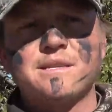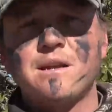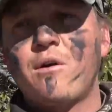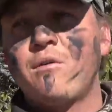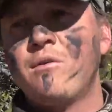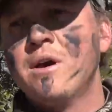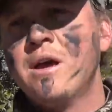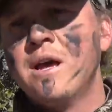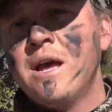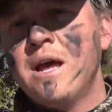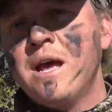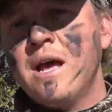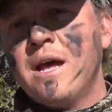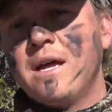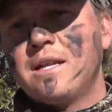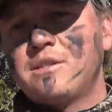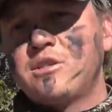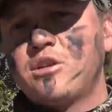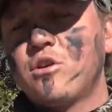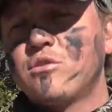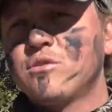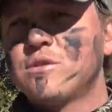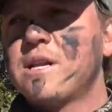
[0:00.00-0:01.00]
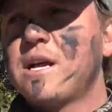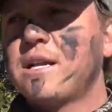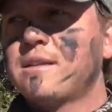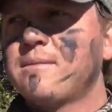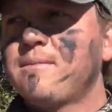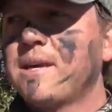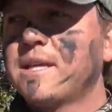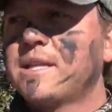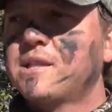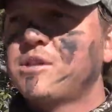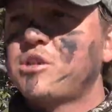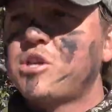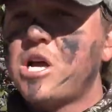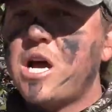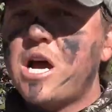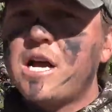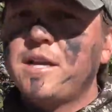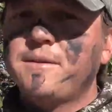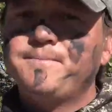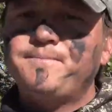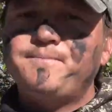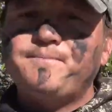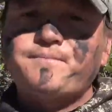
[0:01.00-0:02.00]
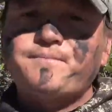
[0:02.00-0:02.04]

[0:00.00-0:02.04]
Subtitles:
So chose not to make the shot.